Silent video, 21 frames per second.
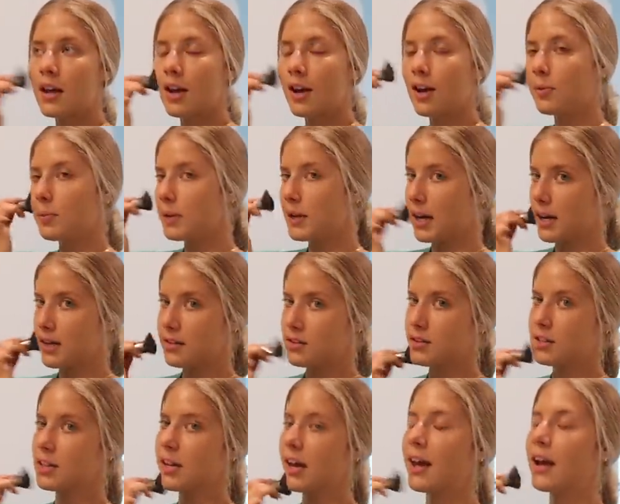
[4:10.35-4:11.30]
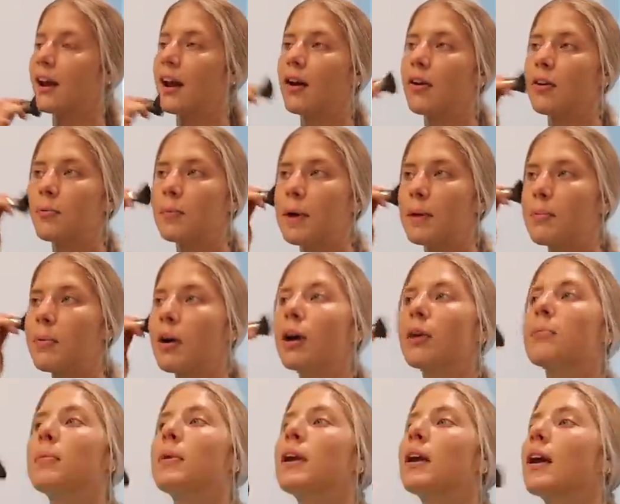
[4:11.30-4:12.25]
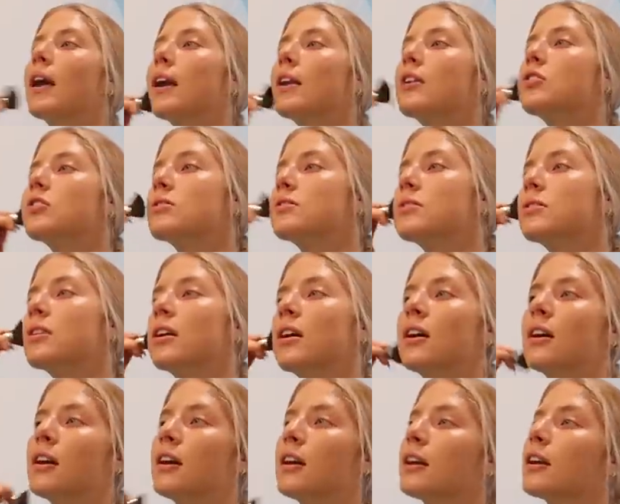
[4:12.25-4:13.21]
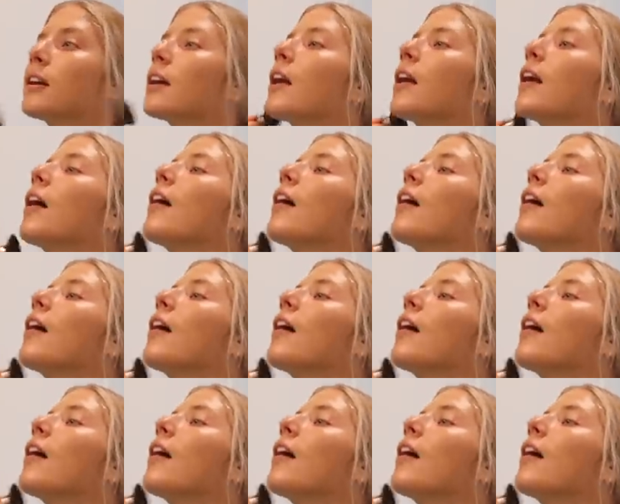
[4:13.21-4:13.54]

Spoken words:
It'll be nice to get out of my apartment and kind of just get